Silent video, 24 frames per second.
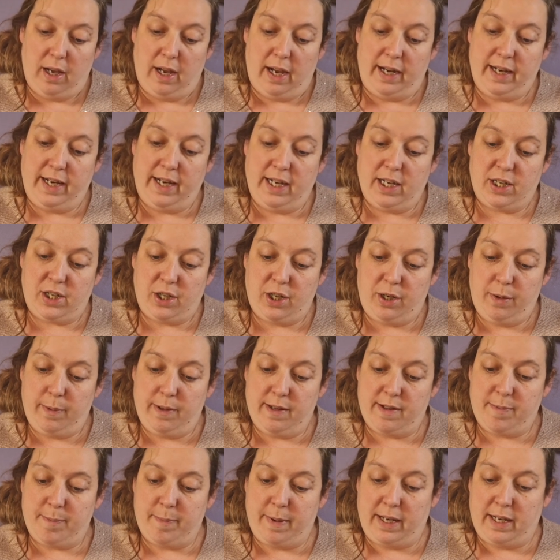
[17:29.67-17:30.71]
An issue
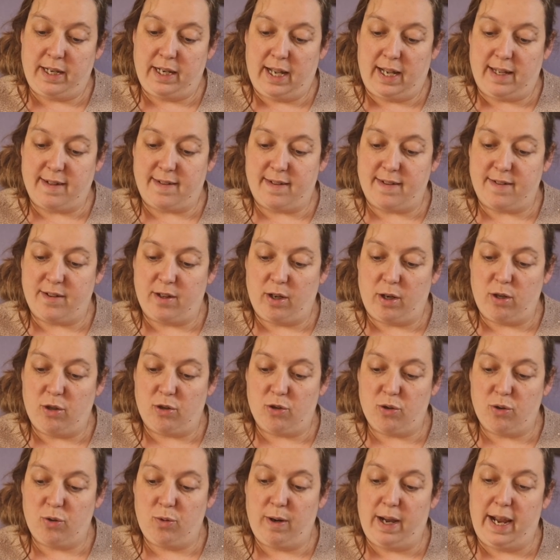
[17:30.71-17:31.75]
is meant as a
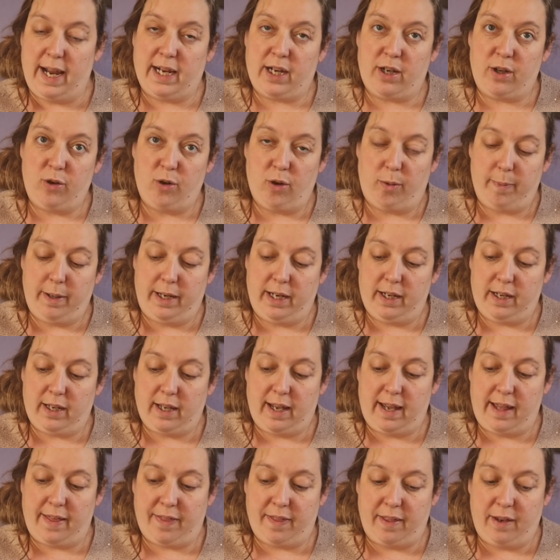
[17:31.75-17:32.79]
social, economic,
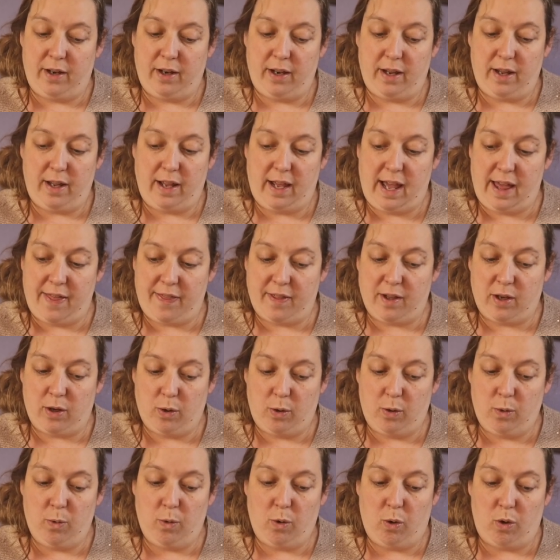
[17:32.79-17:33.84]

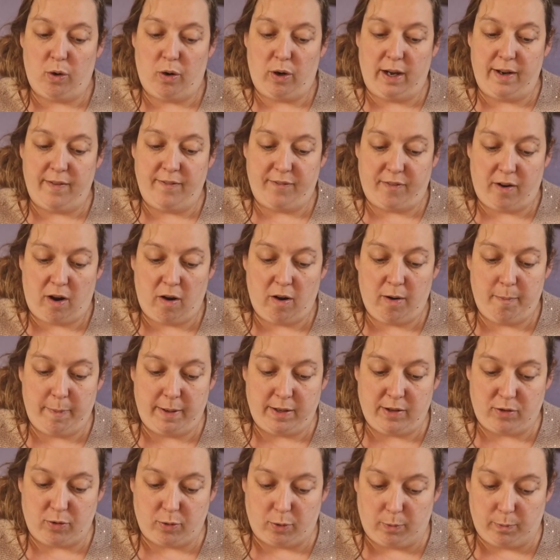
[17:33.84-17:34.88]
ethical, or
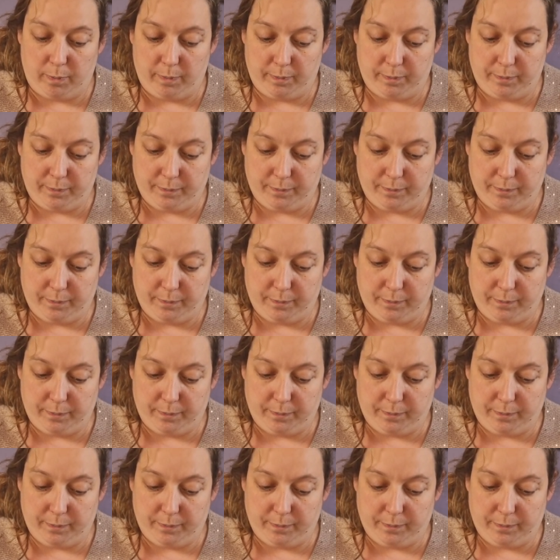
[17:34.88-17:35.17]
environmental.